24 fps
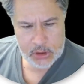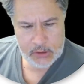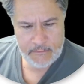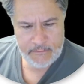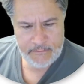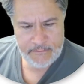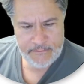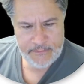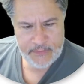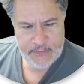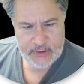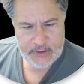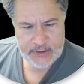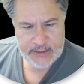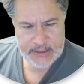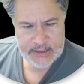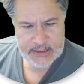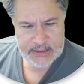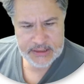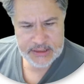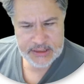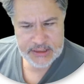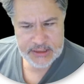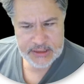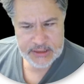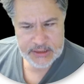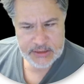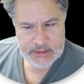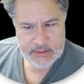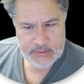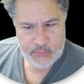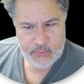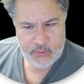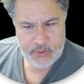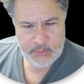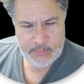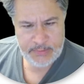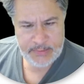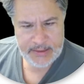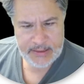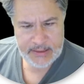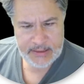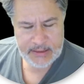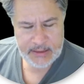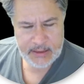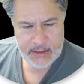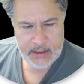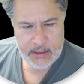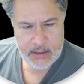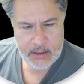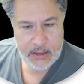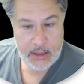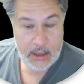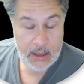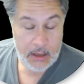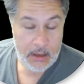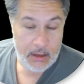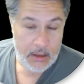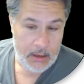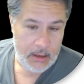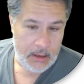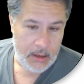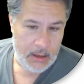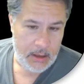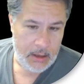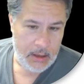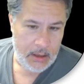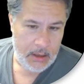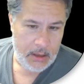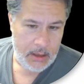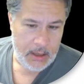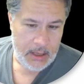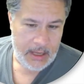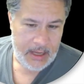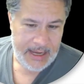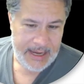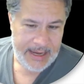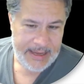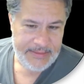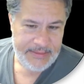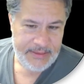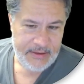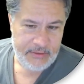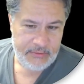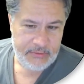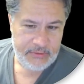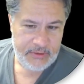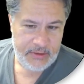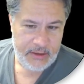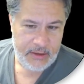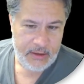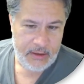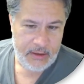furnace will be... I think